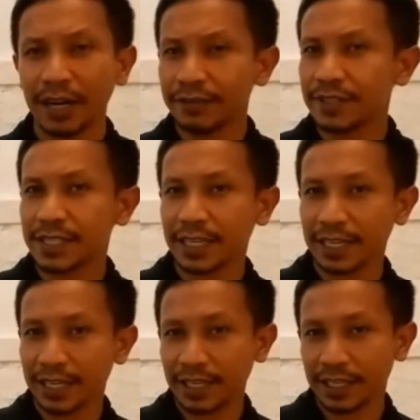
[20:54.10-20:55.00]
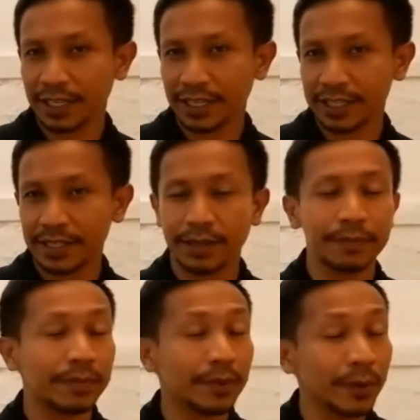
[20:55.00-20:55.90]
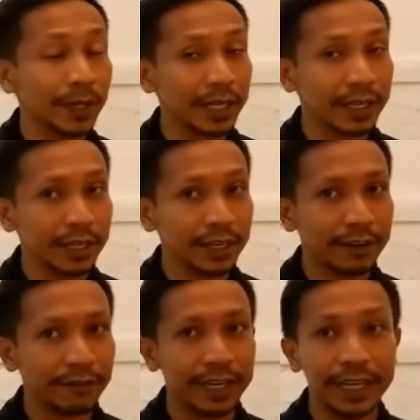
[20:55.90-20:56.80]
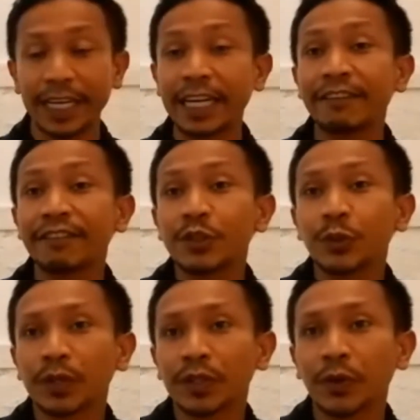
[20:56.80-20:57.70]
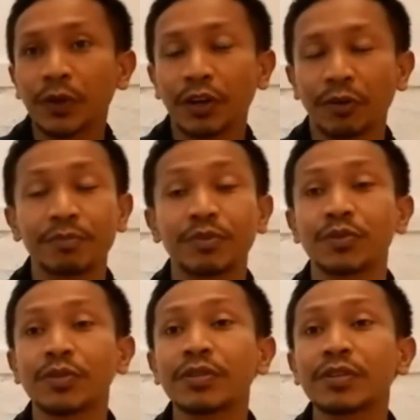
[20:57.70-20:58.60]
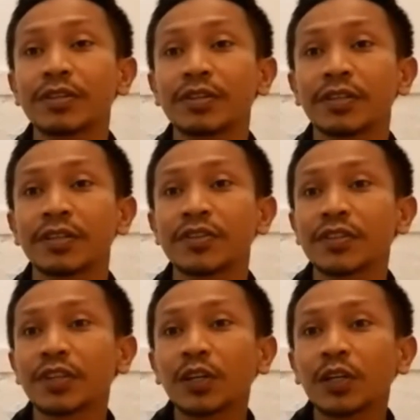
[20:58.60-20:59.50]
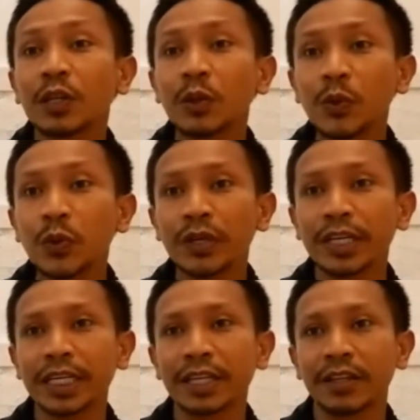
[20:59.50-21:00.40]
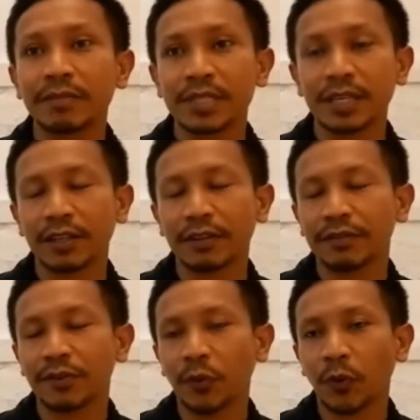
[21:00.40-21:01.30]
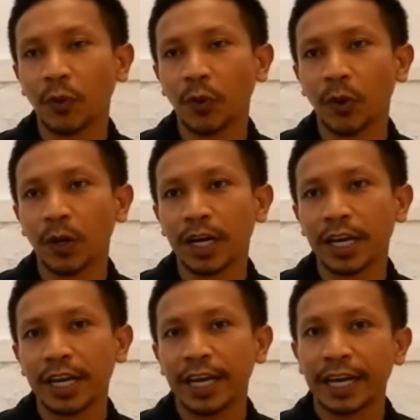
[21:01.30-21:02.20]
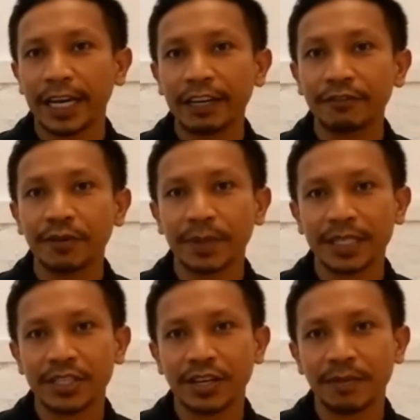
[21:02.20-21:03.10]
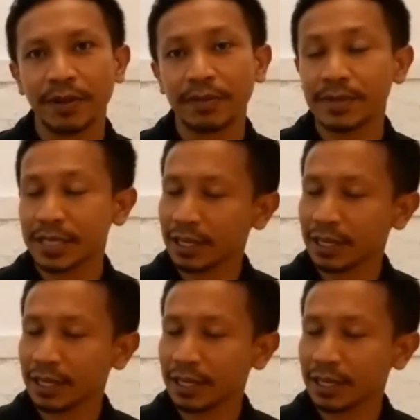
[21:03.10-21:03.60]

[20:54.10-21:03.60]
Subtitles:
Privacy is the ability of an individual or group to seclude themselves or information about